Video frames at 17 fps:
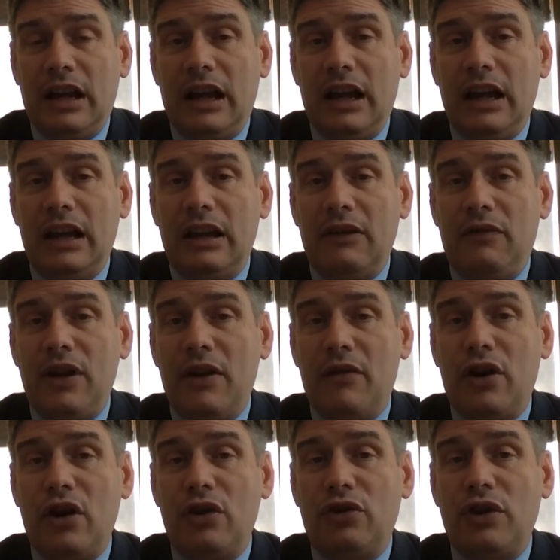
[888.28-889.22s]
And if you
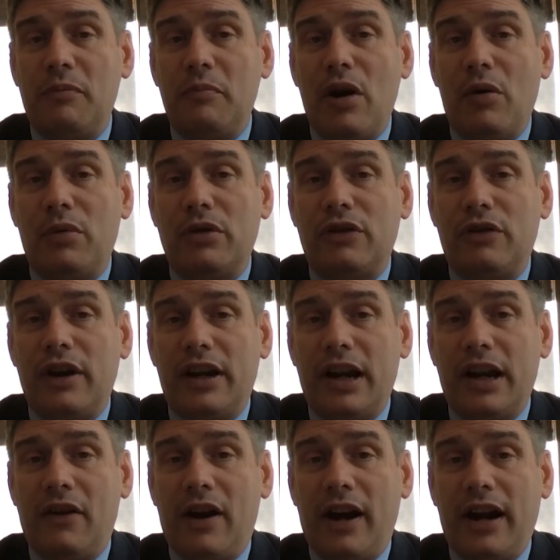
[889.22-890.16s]
ever go to the Melbourne
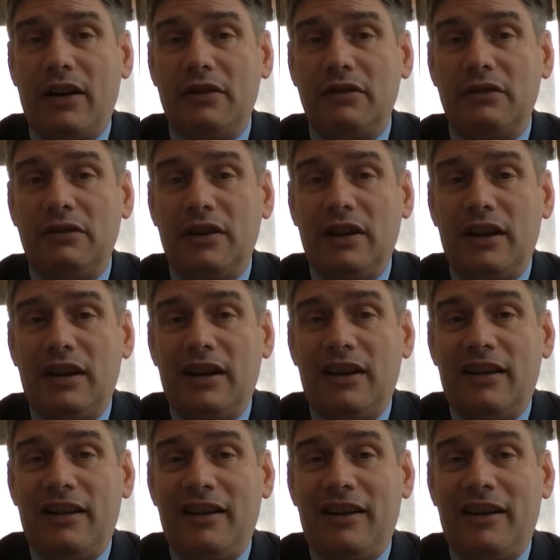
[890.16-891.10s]
Cricket Ground,
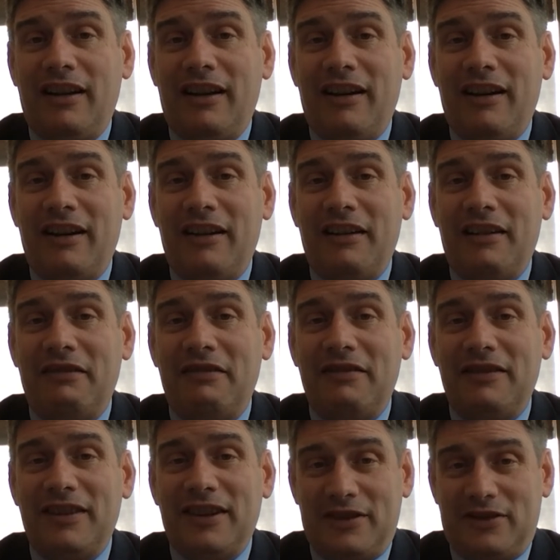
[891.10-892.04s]
uh,
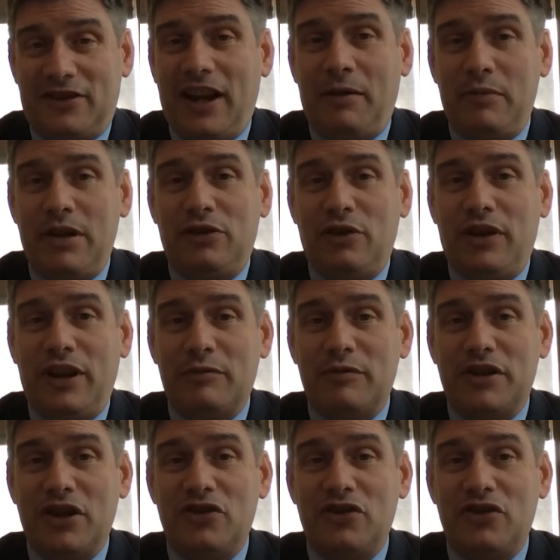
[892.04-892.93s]
see, I've been to the M C